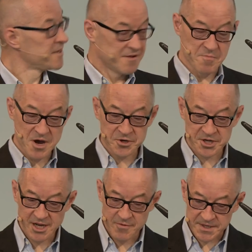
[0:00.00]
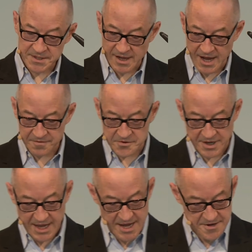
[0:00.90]
emotionally we are still hunter
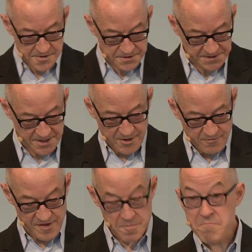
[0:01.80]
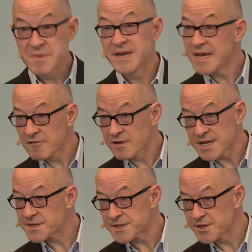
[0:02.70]
and gatherers with medieval
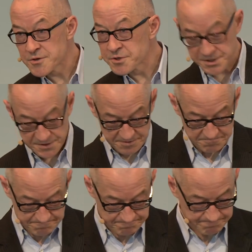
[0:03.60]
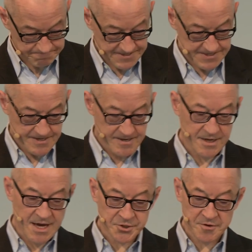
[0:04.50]
institutions. An
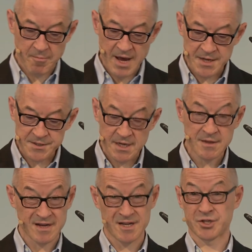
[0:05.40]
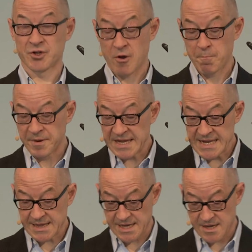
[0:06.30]
industrial mindset that is
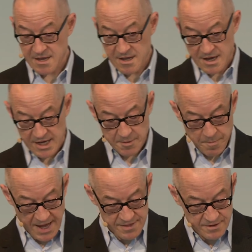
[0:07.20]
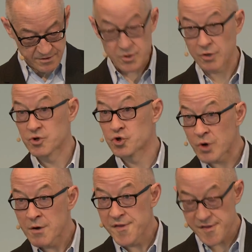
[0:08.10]
completely dependent on
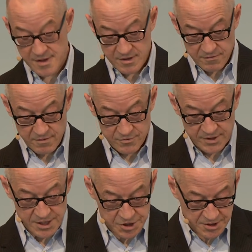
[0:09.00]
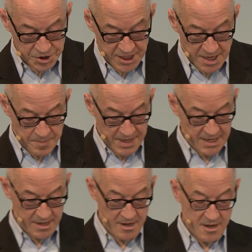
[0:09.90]
growth, traditional
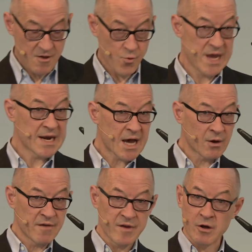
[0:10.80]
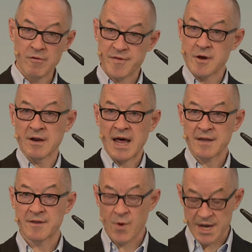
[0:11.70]
GDP. We are now living all with
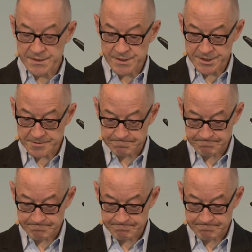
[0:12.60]
godlike devices,